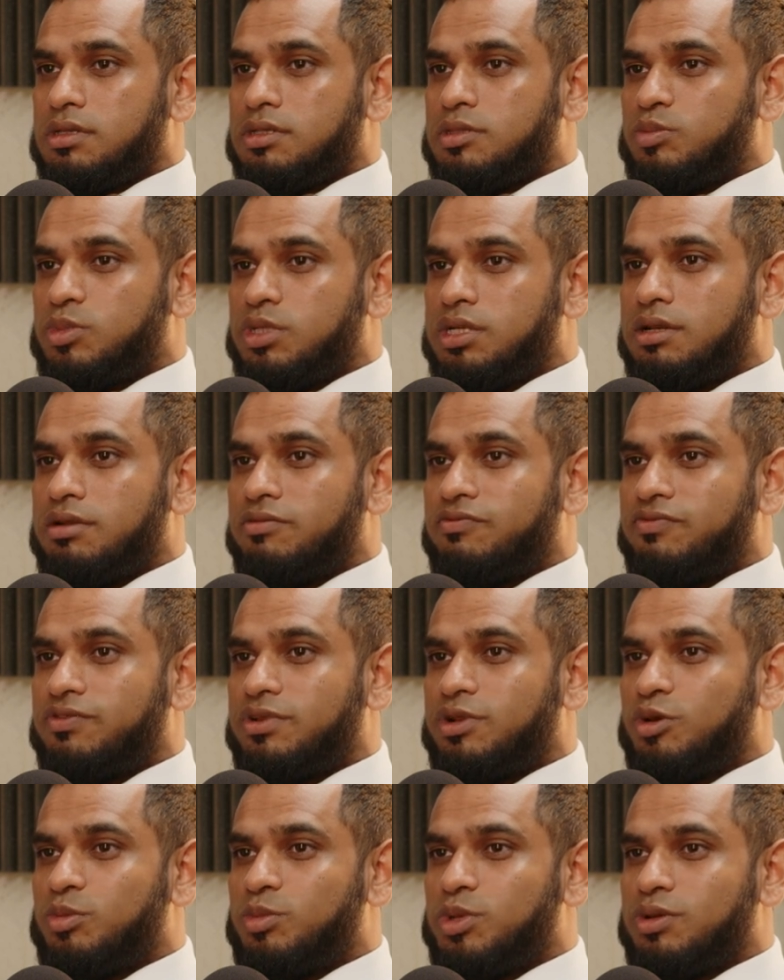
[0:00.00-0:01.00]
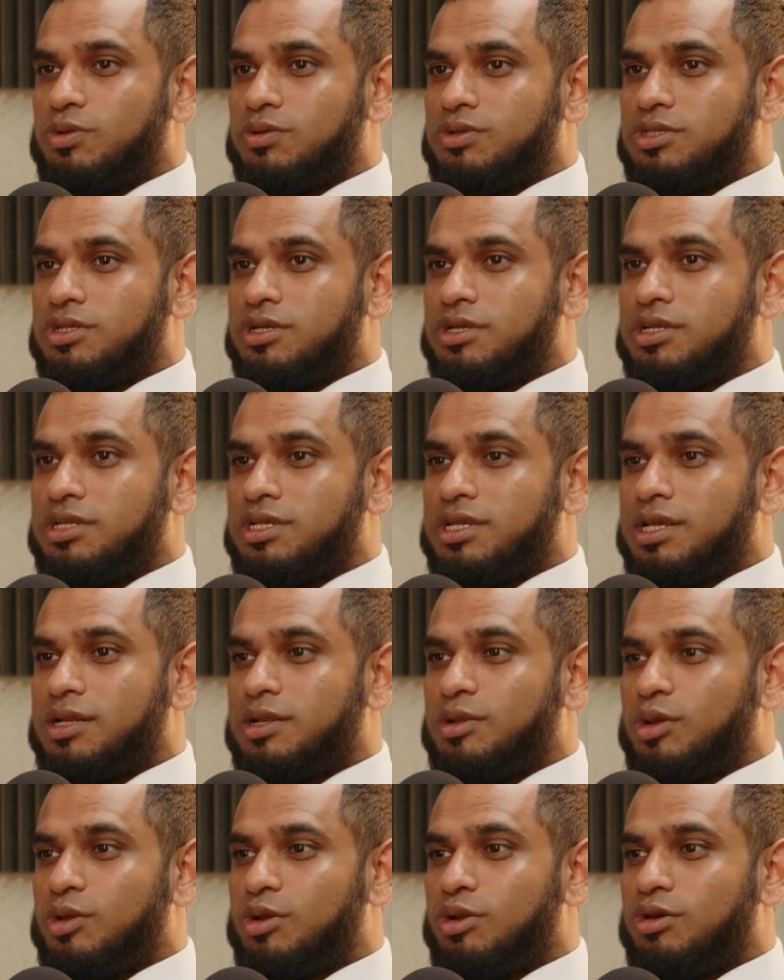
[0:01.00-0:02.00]
it's been a phenomenal journey.
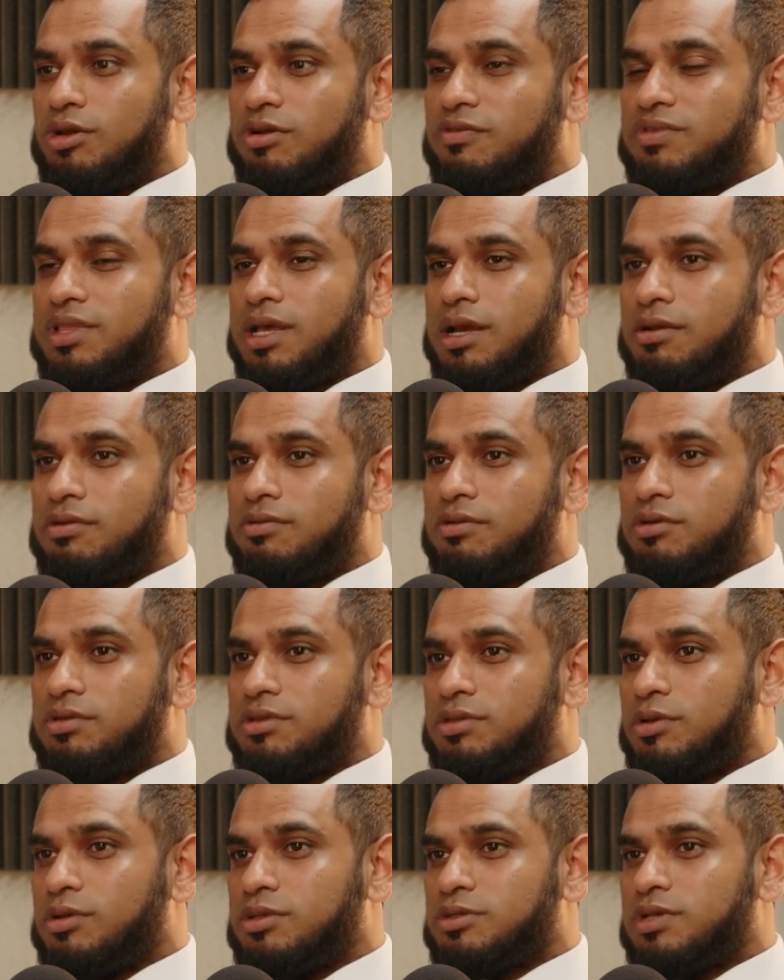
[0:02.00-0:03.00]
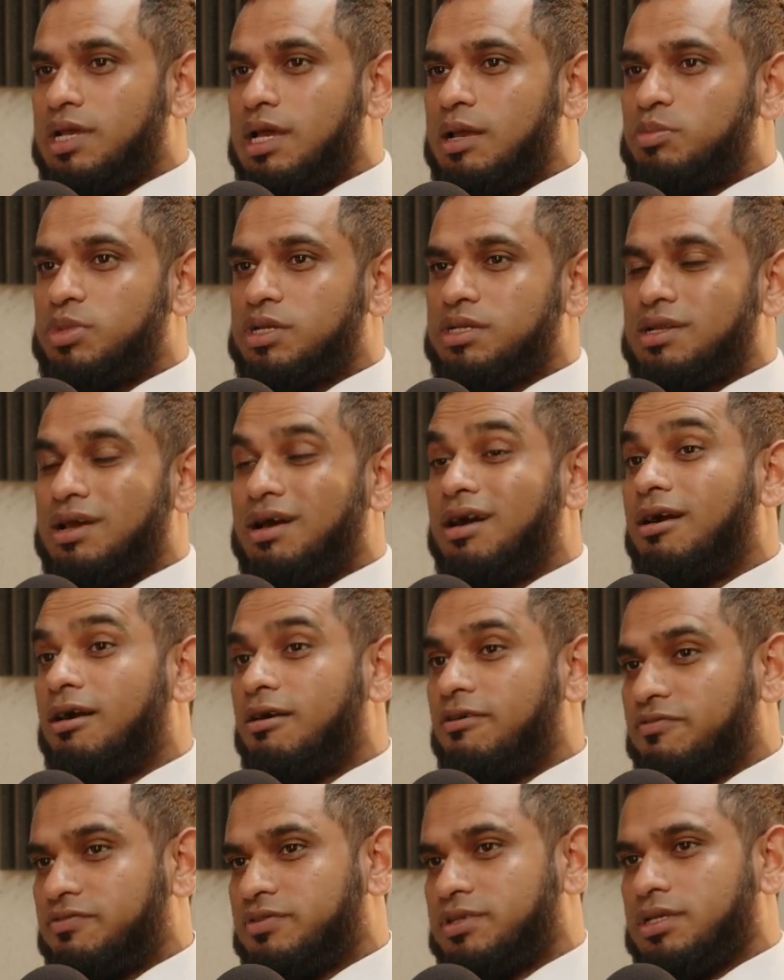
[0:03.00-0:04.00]
And a lot of that growth also happened
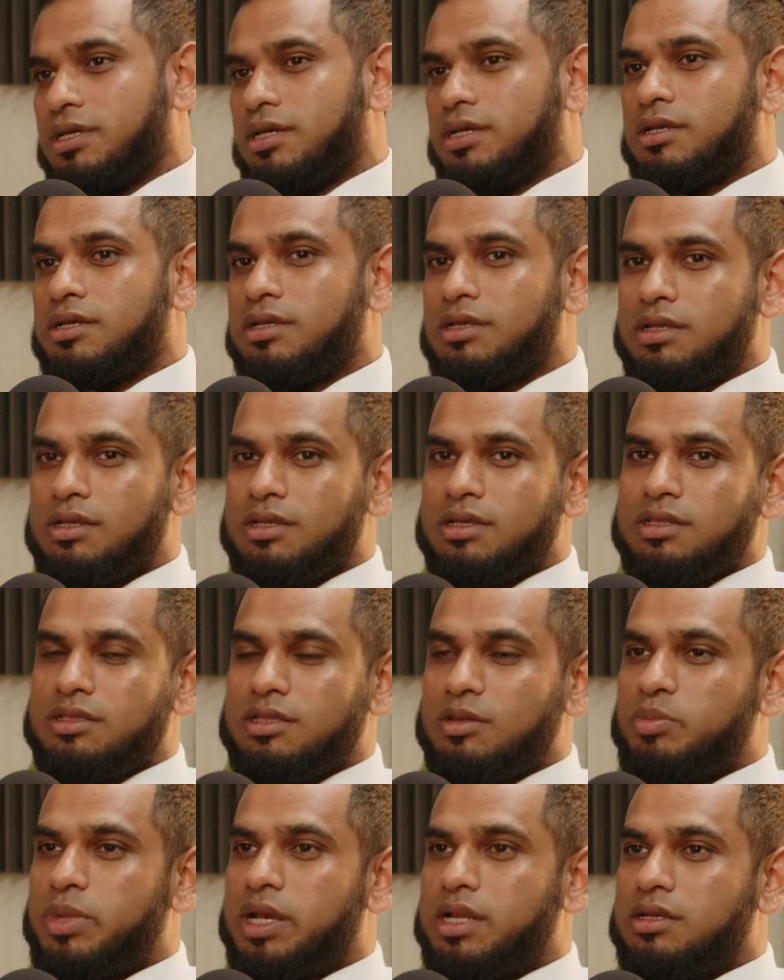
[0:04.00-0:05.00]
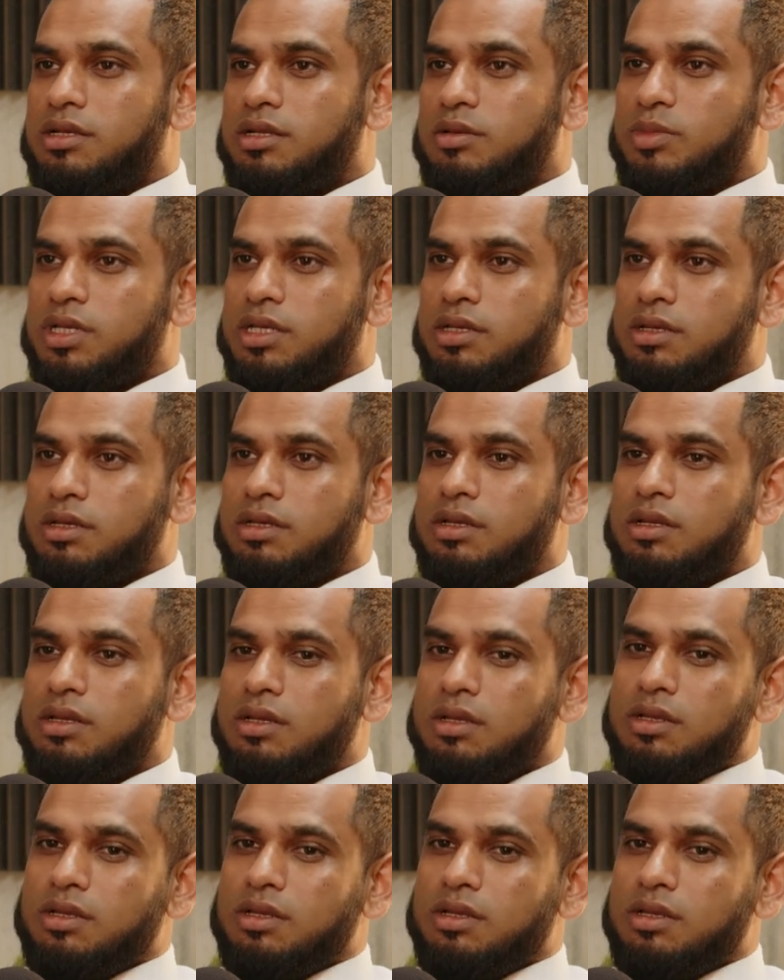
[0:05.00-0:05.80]
after the pandemic.